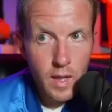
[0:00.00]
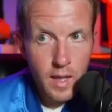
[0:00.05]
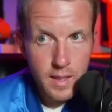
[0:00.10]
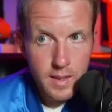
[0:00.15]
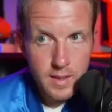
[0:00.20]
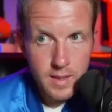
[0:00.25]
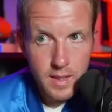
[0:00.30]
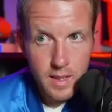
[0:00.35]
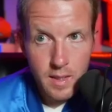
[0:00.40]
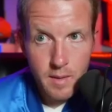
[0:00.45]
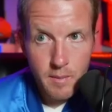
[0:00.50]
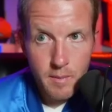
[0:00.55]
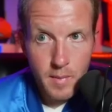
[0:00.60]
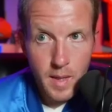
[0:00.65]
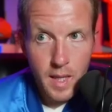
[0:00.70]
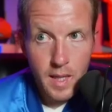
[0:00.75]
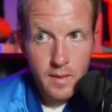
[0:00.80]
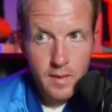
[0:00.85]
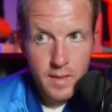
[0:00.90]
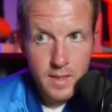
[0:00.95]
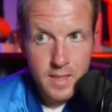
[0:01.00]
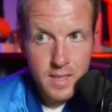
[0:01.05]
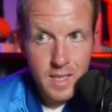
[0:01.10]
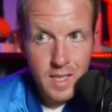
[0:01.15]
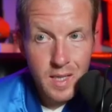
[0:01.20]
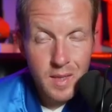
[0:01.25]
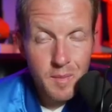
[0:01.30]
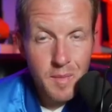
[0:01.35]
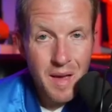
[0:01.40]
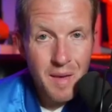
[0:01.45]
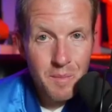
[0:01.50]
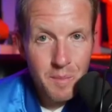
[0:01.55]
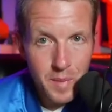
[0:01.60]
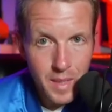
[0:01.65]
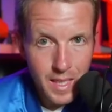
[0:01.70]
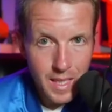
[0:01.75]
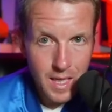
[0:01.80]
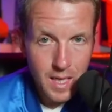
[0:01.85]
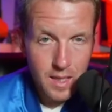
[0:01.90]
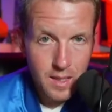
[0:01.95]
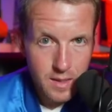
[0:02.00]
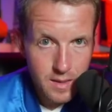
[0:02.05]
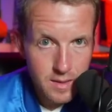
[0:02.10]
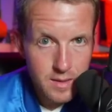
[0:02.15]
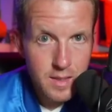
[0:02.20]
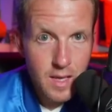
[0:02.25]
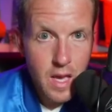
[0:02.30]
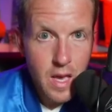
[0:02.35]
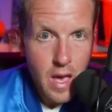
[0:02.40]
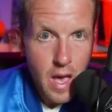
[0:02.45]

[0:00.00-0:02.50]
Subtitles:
see him making this team because